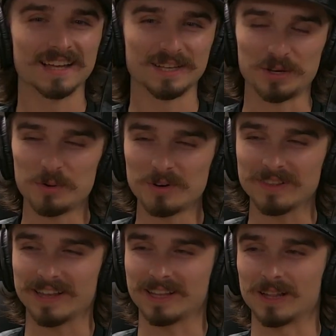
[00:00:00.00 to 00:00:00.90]
you were
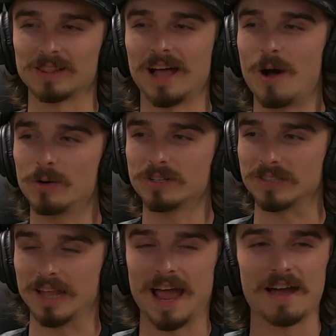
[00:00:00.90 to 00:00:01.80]
like the loudest
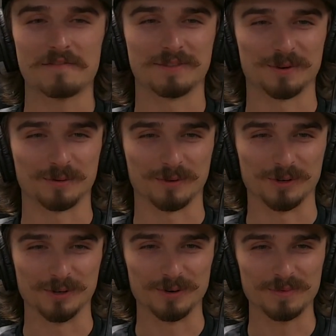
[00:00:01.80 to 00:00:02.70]
laugh in the
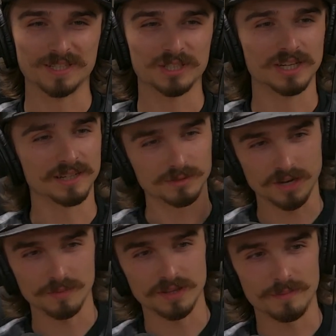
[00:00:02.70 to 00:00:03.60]
room and shit, and it was
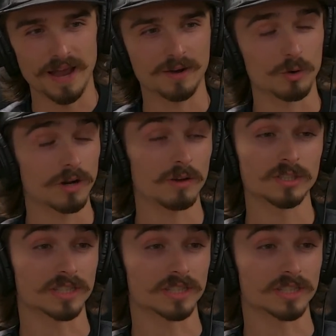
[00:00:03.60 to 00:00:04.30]
coming in the back corner. I was just